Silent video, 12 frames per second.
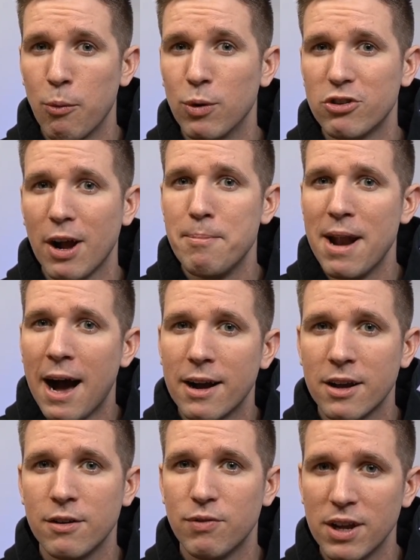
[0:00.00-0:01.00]
which I'm not
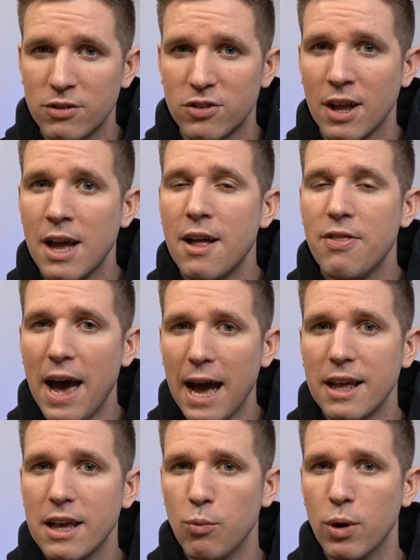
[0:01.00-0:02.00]
convinced that
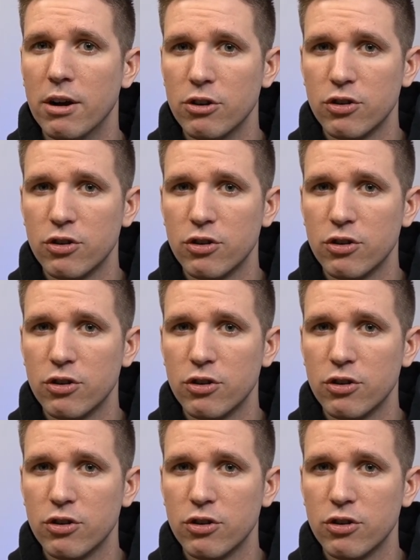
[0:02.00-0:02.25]
he will.